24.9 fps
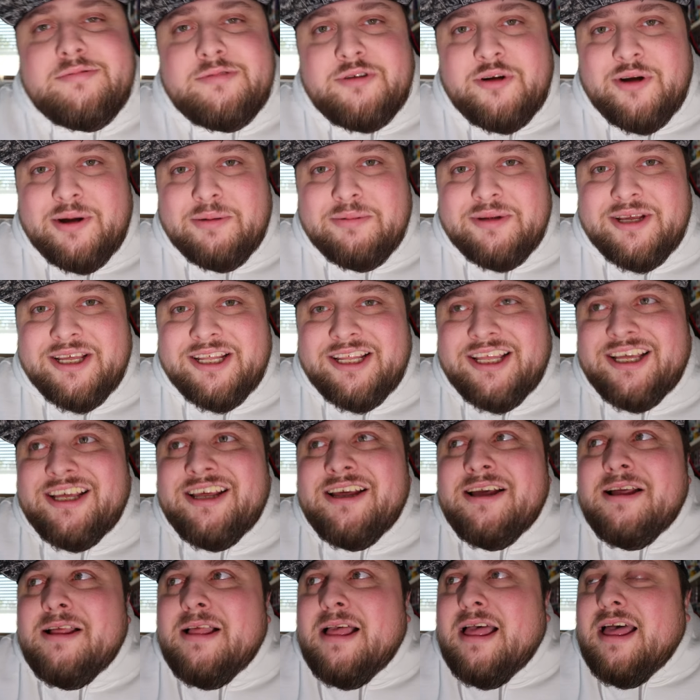No, I'm kidding.
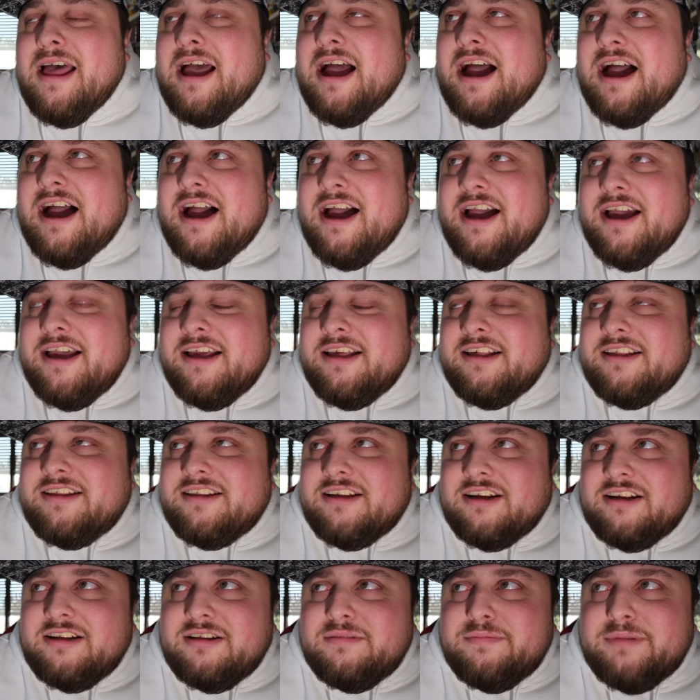I
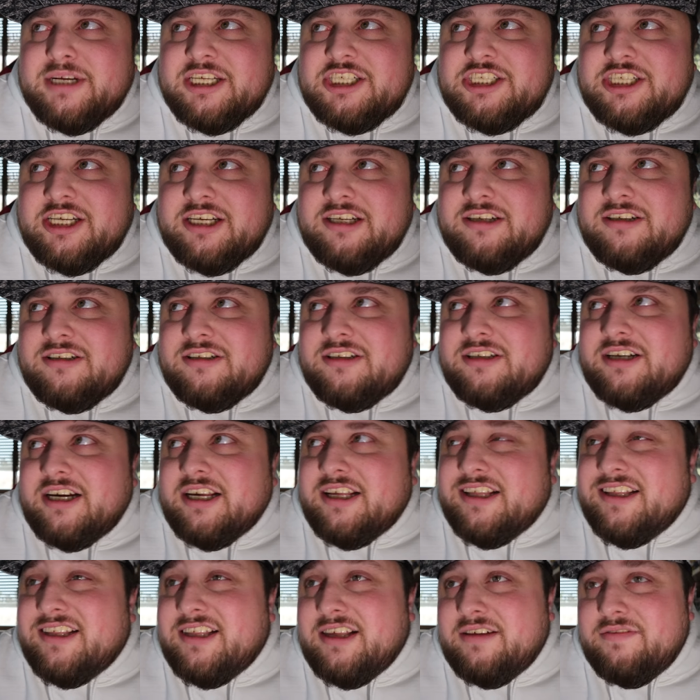started my channel
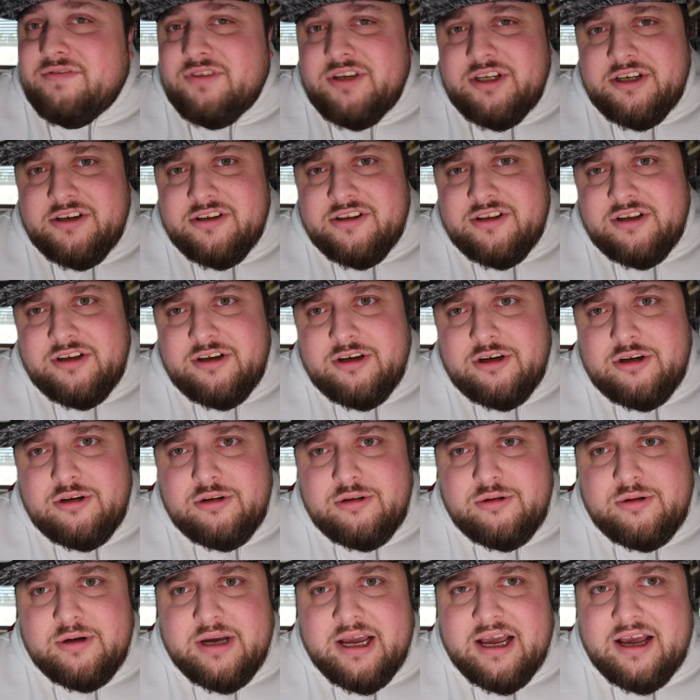like 7 years
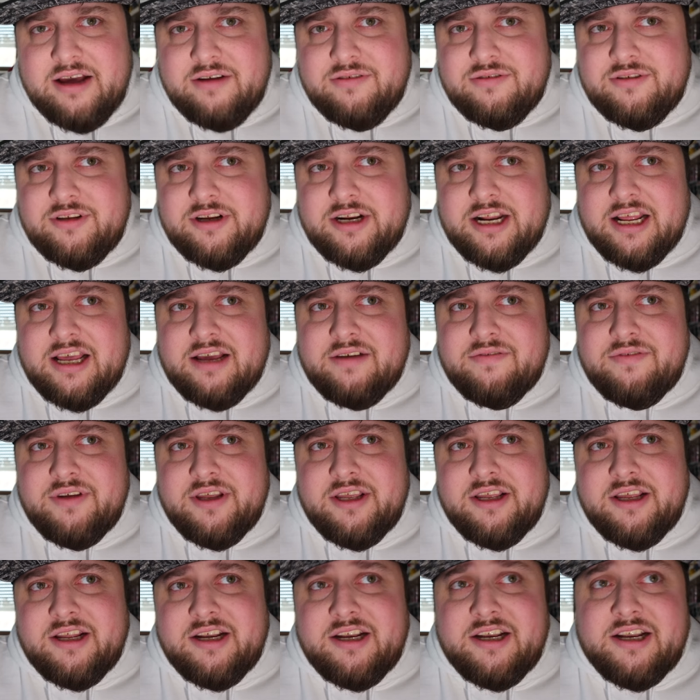ago after
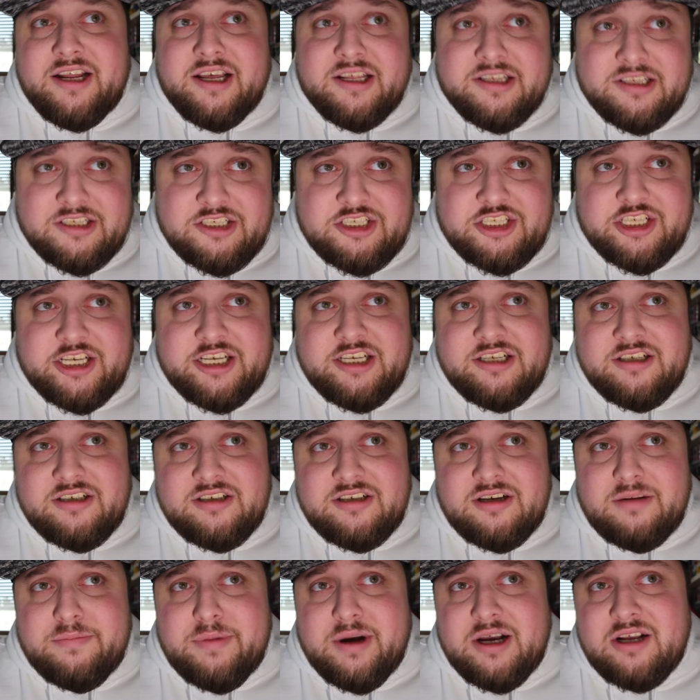having another
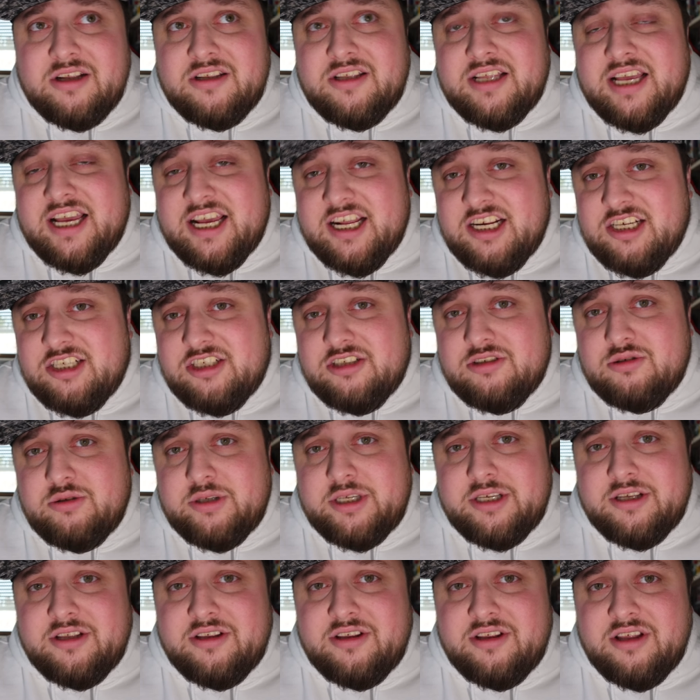channel about
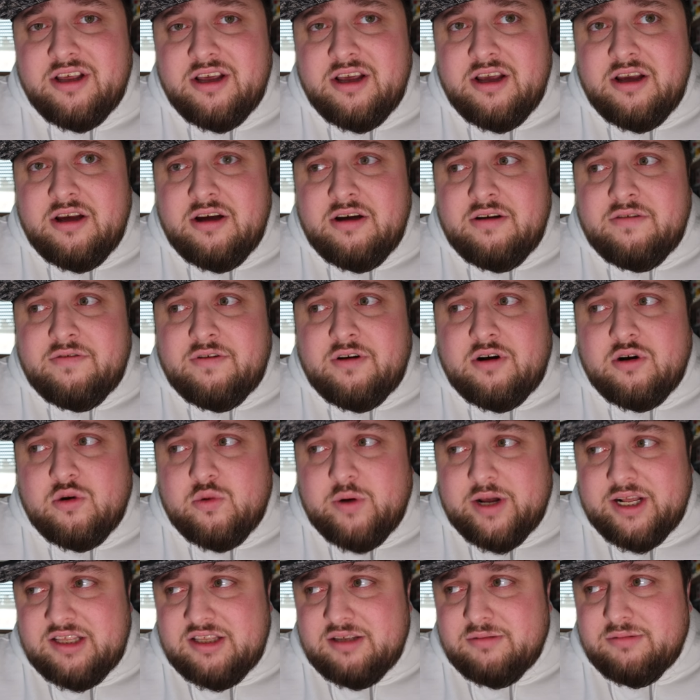engineerings for
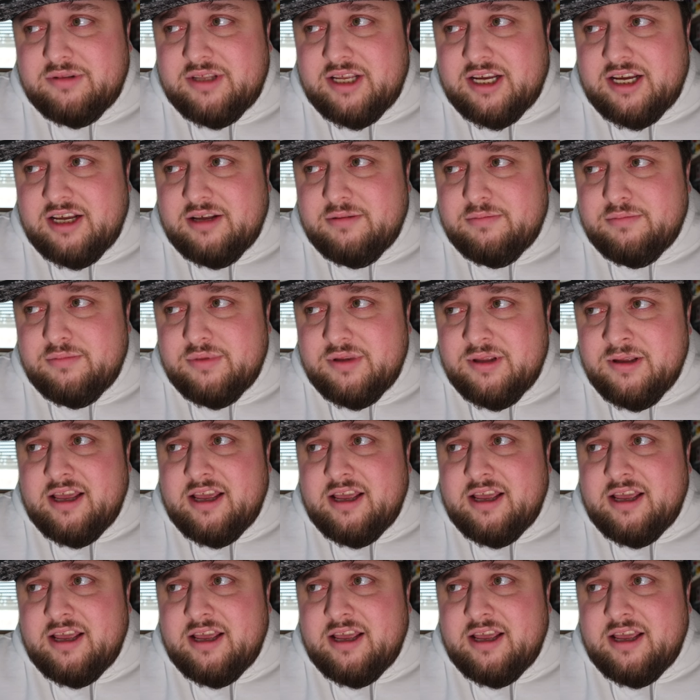quite some time.